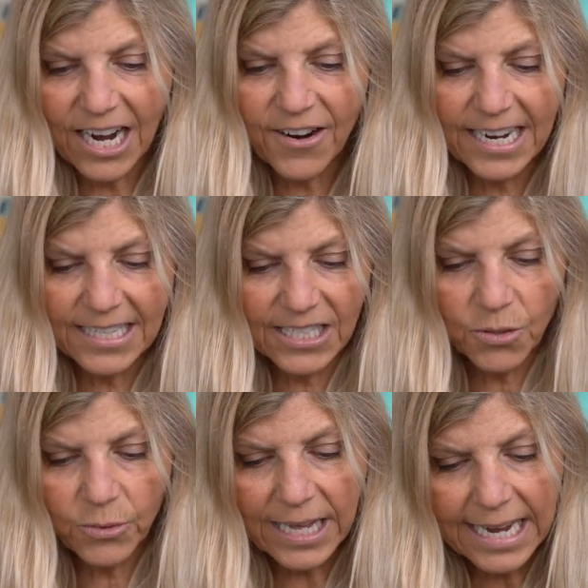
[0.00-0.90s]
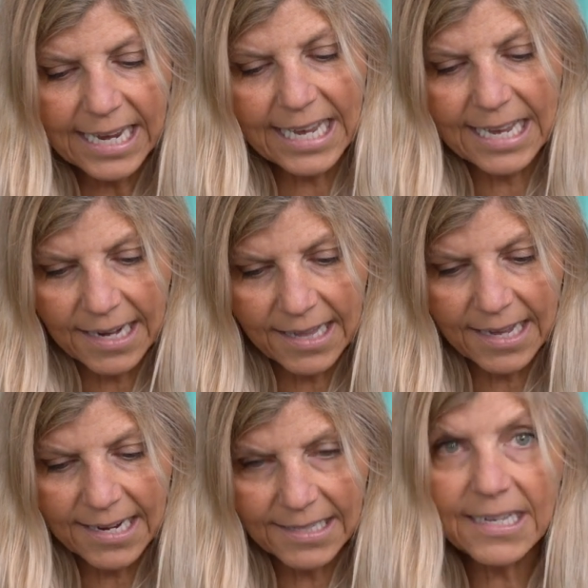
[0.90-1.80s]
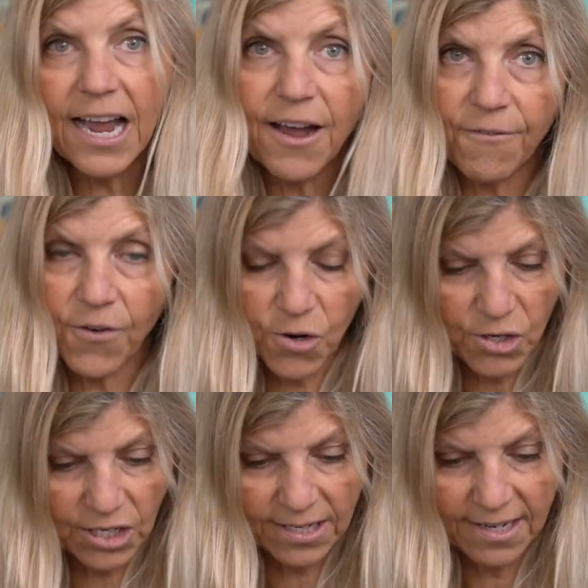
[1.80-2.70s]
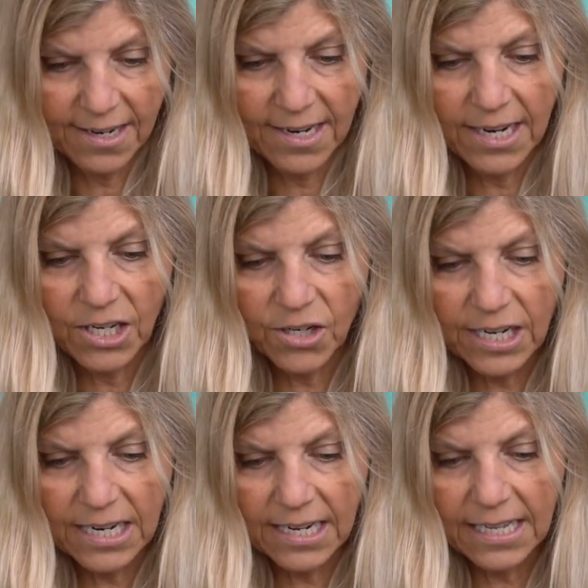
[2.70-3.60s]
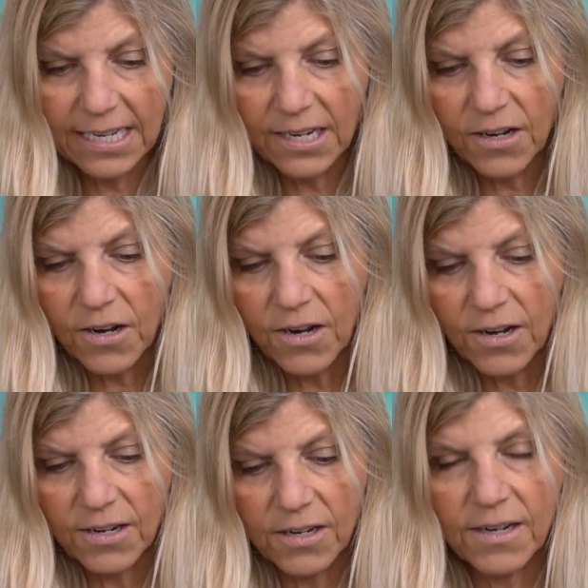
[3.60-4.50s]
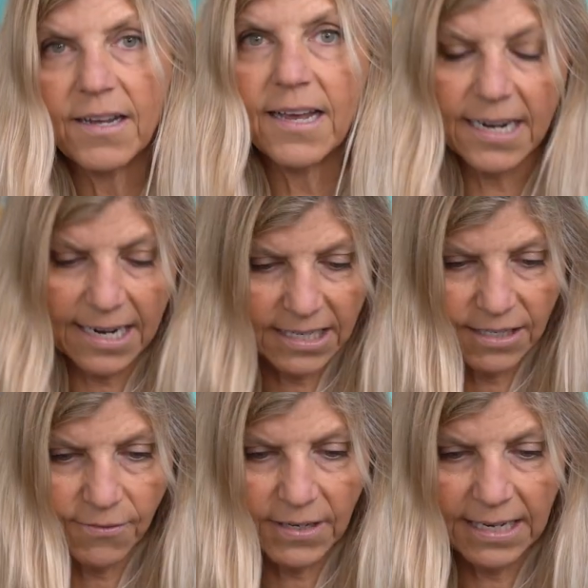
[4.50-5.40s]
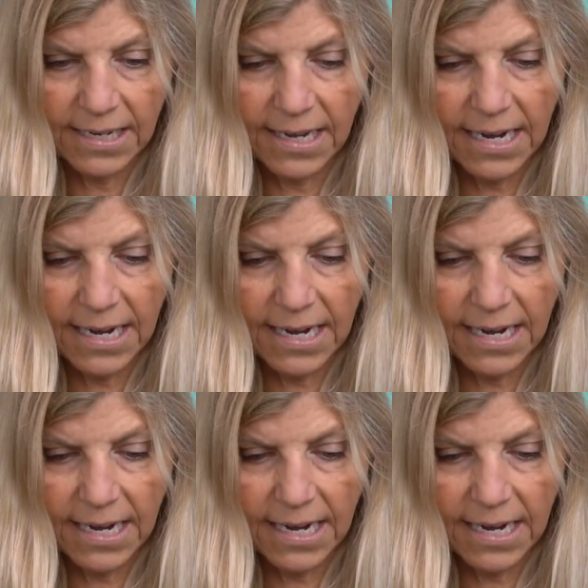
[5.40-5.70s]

All right, so like Analyze Effort, you're gonna click on an activity